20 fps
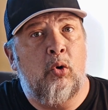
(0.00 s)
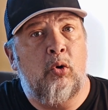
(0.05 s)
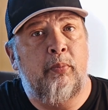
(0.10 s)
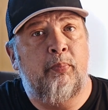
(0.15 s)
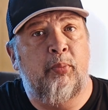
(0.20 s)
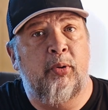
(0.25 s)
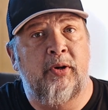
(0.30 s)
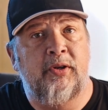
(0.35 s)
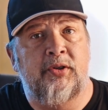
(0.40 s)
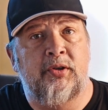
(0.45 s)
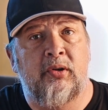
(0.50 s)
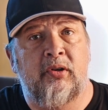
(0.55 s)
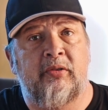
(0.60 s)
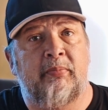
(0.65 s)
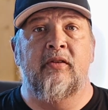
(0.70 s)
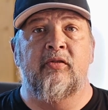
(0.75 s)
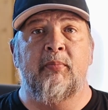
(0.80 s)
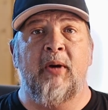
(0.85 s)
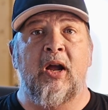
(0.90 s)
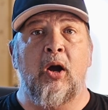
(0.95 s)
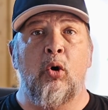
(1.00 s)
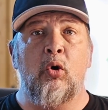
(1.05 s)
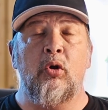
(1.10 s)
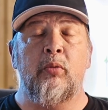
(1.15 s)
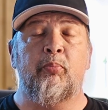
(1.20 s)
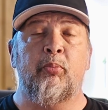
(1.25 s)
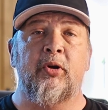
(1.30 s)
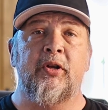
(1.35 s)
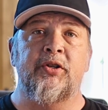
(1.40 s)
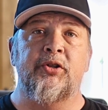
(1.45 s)
old printer is my
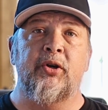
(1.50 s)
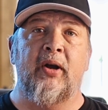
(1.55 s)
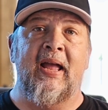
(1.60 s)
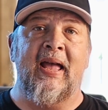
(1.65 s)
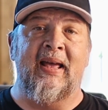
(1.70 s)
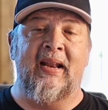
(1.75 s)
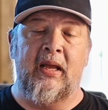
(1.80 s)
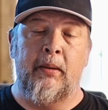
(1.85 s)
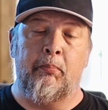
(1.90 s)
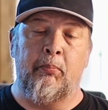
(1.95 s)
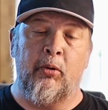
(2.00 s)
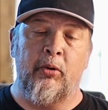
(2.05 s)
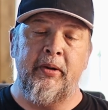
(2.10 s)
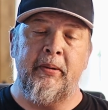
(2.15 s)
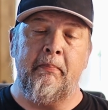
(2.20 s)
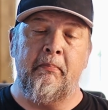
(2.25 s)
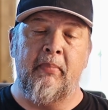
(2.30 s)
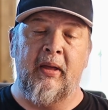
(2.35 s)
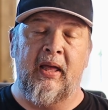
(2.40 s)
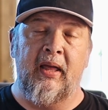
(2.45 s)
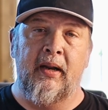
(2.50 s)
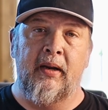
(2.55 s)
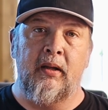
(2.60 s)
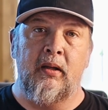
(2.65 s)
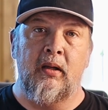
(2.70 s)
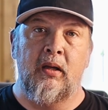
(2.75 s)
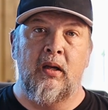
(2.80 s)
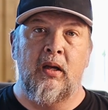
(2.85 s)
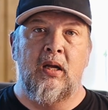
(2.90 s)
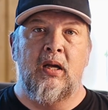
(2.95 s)
old printer had a print
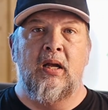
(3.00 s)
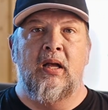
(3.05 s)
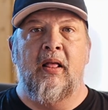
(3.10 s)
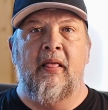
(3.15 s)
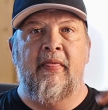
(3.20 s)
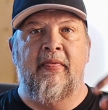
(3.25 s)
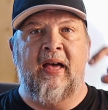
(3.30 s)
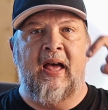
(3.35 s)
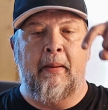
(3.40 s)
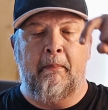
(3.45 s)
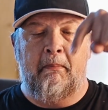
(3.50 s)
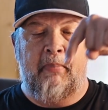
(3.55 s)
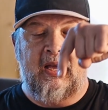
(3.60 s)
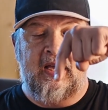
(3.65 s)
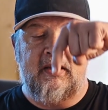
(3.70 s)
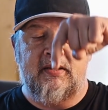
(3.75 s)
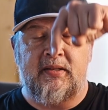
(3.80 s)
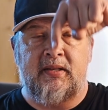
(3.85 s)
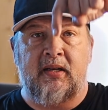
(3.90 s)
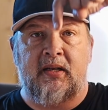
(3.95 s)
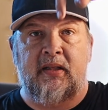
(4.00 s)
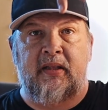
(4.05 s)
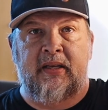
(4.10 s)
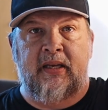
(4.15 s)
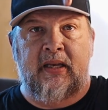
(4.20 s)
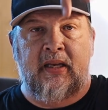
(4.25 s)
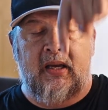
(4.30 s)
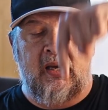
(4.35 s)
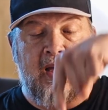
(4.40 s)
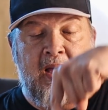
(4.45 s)
bed that
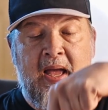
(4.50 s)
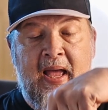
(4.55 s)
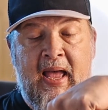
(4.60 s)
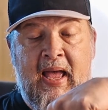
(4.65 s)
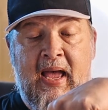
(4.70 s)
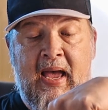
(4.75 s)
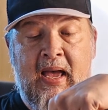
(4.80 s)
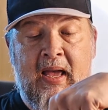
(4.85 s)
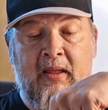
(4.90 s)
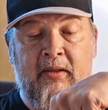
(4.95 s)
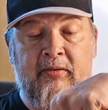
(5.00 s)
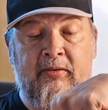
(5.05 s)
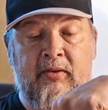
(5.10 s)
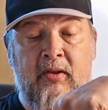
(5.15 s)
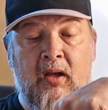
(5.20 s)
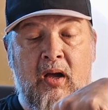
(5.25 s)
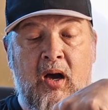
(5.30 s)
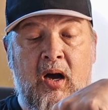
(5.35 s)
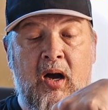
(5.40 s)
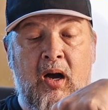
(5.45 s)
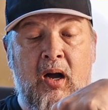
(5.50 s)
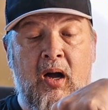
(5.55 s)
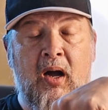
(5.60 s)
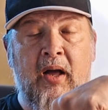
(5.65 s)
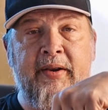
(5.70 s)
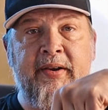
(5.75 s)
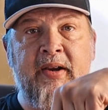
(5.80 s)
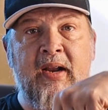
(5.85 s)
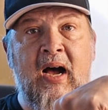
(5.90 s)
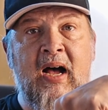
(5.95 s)
basically has uh,
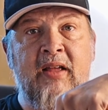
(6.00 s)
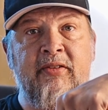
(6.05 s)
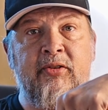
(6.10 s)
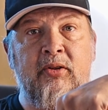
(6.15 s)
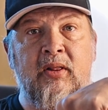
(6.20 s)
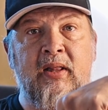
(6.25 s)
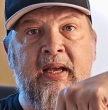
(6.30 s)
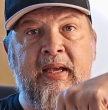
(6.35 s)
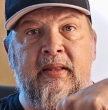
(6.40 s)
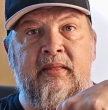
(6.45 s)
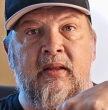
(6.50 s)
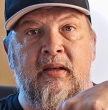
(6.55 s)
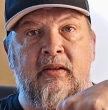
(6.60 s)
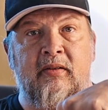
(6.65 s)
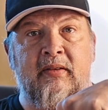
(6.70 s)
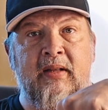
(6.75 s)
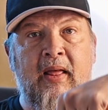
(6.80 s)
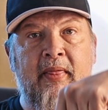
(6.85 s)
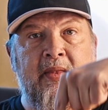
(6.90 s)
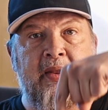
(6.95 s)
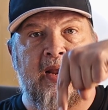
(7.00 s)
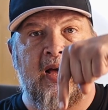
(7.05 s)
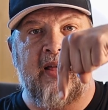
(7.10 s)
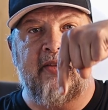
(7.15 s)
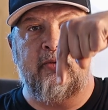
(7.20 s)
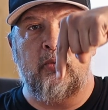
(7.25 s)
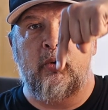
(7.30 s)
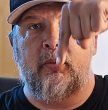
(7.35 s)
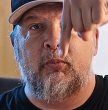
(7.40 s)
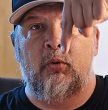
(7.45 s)
a nozzle like this. Now, the
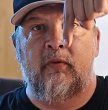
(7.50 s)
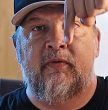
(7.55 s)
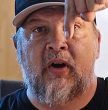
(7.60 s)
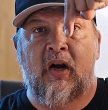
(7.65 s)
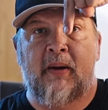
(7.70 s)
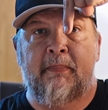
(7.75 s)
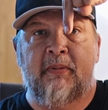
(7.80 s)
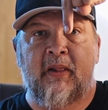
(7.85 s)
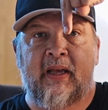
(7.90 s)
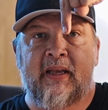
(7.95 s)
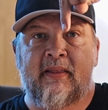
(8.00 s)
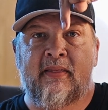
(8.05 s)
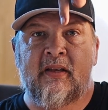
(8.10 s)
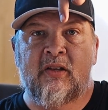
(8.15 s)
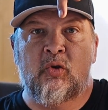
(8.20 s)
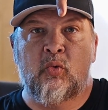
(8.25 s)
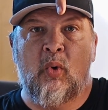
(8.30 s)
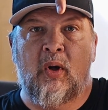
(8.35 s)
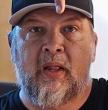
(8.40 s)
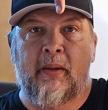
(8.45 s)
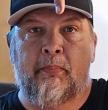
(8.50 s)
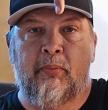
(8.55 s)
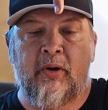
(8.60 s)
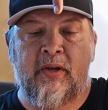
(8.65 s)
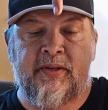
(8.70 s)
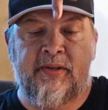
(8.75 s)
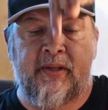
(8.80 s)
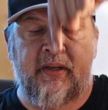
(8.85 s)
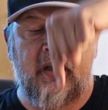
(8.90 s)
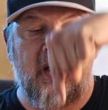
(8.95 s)
nozzle would move up like this while it
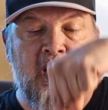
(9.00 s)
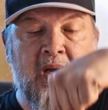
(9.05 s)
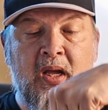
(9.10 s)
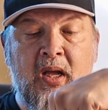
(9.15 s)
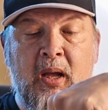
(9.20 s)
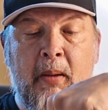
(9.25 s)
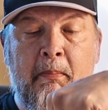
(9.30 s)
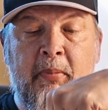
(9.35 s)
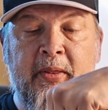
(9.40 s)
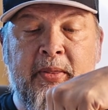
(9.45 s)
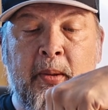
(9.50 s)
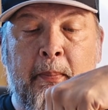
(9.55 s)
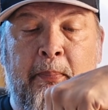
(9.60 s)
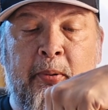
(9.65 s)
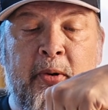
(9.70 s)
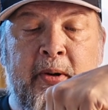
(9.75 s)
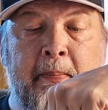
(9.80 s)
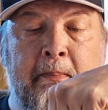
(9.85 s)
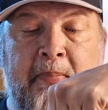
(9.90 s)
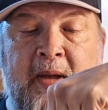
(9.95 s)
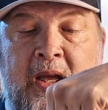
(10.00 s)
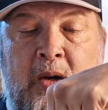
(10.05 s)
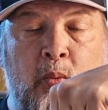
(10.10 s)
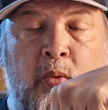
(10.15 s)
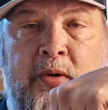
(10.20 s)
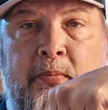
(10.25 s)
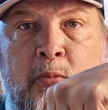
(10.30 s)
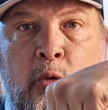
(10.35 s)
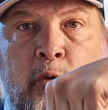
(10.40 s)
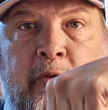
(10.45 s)
printed, but the print bed
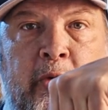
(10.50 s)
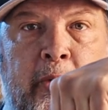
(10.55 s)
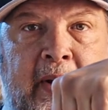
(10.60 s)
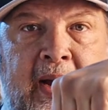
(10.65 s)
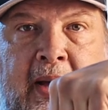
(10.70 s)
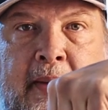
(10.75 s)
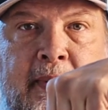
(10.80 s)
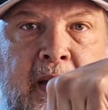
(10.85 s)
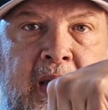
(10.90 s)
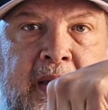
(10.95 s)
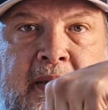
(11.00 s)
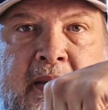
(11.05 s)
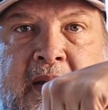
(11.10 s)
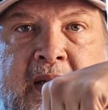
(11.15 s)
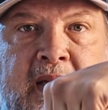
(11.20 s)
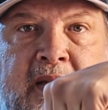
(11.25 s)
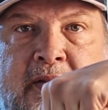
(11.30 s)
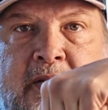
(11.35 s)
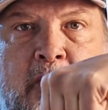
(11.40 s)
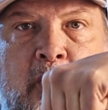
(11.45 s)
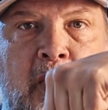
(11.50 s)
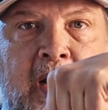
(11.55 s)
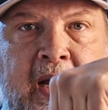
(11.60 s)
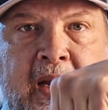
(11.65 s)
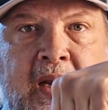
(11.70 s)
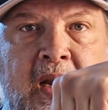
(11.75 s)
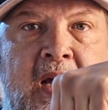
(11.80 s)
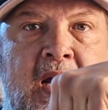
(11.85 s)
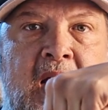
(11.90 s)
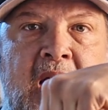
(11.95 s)
would move around like this,
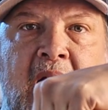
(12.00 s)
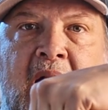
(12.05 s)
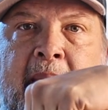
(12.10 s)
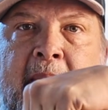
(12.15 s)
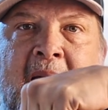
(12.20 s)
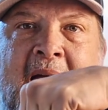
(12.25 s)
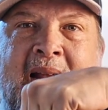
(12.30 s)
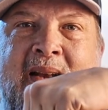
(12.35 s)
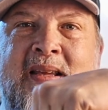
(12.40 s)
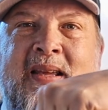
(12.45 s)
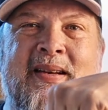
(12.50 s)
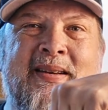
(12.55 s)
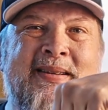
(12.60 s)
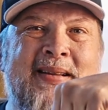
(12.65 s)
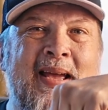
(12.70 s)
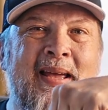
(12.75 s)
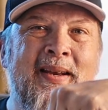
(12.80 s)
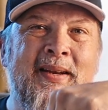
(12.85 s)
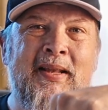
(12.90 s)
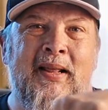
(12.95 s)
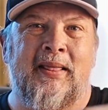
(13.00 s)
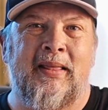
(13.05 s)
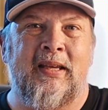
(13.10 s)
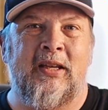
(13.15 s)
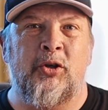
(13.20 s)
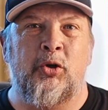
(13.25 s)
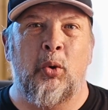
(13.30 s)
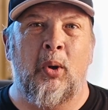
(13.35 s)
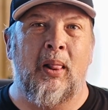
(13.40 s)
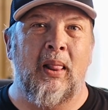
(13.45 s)
right? And that can tend to
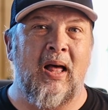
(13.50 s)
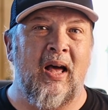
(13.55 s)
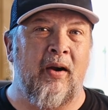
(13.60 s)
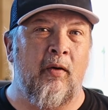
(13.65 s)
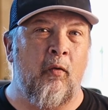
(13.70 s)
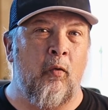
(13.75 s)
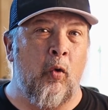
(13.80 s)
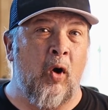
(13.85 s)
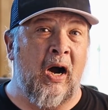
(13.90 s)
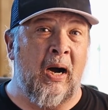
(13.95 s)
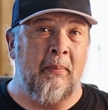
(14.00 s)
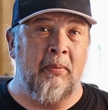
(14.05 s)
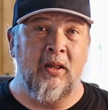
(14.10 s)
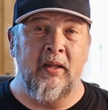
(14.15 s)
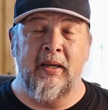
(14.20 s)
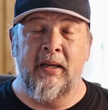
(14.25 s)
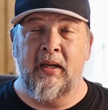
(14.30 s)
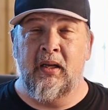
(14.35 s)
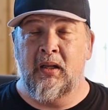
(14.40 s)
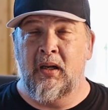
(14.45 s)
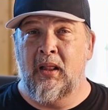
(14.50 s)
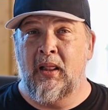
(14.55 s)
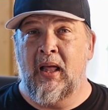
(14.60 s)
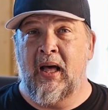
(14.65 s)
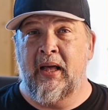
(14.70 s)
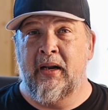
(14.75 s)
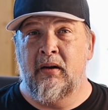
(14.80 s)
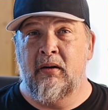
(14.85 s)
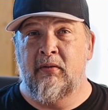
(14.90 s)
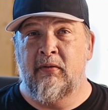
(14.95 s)
lead to a lot of wobbling and a
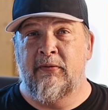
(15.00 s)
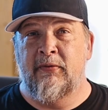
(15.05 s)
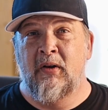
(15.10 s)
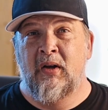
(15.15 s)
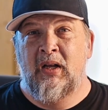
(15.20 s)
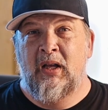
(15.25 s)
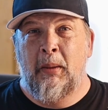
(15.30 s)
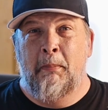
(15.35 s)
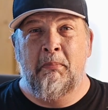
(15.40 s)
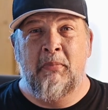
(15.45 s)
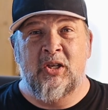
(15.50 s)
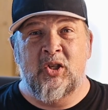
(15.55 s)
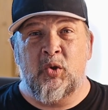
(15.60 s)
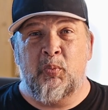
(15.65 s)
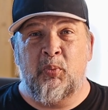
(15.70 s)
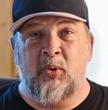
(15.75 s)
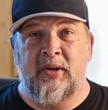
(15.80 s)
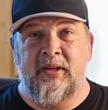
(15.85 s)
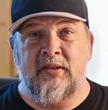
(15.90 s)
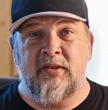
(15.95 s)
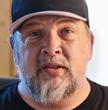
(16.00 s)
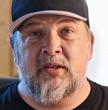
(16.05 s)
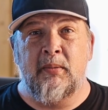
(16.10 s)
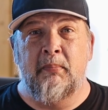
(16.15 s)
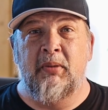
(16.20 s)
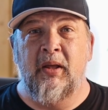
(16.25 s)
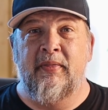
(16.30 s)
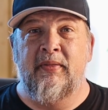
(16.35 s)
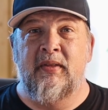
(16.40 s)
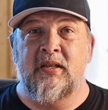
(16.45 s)
lot of misprints,
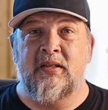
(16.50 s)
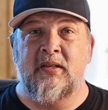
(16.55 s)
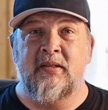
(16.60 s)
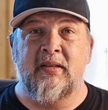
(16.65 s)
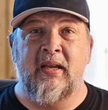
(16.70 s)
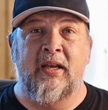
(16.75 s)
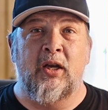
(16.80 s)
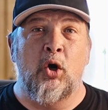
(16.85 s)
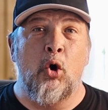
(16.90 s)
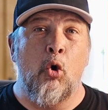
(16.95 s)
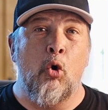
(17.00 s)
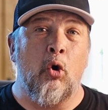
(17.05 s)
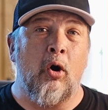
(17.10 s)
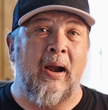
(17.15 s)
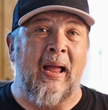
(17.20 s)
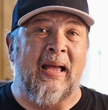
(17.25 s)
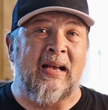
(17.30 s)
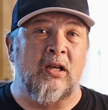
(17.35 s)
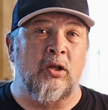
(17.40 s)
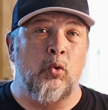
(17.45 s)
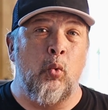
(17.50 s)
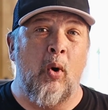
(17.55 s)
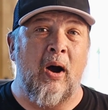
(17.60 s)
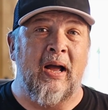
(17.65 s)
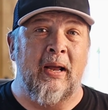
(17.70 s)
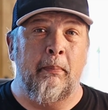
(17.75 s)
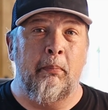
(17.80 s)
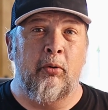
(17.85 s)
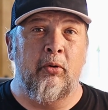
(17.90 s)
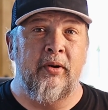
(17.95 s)
but this is a Core X
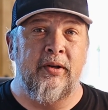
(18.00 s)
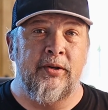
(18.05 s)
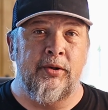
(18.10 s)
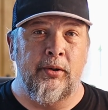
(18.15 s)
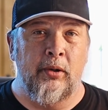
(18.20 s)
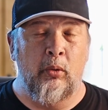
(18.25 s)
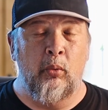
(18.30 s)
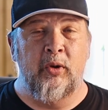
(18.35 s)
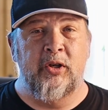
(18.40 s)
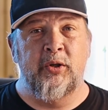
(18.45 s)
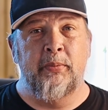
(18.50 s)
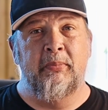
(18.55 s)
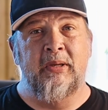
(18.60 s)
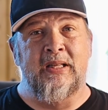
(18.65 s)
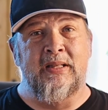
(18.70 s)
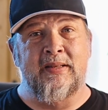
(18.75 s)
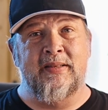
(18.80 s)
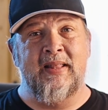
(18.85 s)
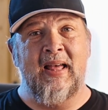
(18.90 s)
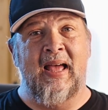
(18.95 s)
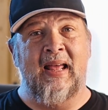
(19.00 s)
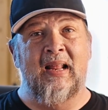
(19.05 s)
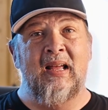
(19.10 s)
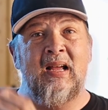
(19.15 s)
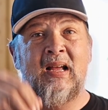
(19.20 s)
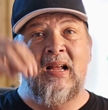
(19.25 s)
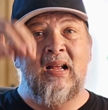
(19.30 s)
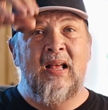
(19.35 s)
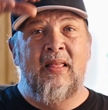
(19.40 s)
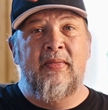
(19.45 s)
Y printer, which means that
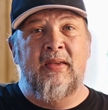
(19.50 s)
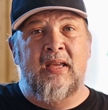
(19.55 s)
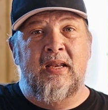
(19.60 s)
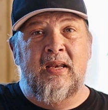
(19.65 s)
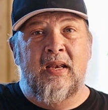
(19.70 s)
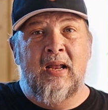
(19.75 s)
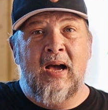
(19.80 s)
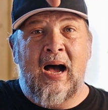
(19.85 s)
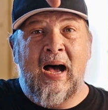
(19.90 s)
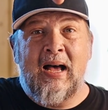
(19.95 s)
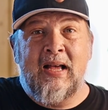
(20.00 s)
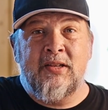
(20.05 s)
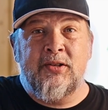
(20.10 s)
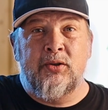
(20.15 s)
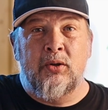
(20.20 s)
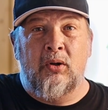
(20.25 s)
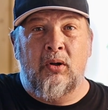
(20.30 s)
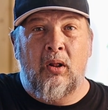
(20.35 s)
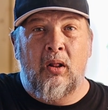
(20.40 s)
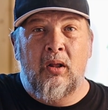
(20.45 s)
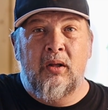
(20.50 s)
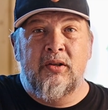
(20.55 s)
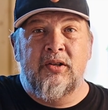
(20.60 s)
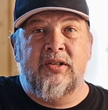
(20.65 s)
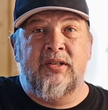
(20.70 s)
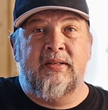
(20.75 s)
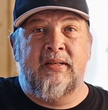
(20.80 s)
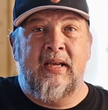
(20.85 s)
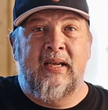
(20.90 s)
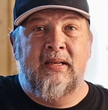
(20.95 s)
the nozzle
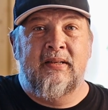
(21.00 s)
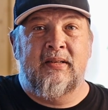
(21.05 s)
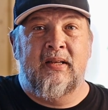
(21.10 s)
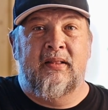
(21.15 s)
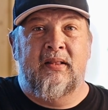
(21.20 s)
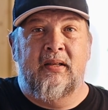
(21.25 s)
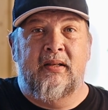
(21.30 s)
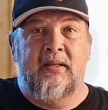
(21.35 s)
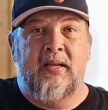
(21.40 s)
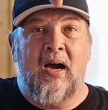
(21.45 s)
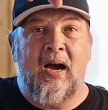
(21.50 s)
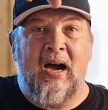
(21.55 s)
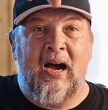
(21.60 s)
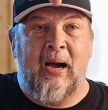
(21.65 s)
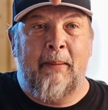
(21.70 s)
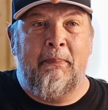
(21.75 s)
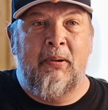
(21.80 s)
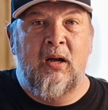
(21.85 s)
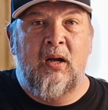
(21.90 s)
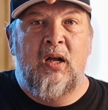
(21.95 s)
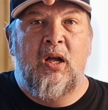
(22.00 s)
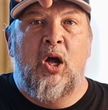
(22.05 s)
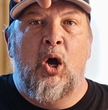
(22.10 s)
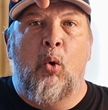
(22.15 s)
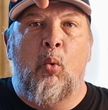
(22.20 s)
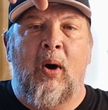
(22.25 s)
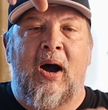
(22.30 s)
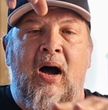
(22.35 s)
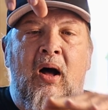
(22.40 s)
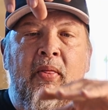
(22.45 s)
stays at the top
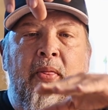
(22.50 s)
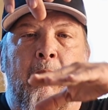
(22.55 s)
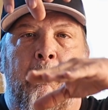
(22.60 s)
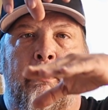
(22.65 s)
while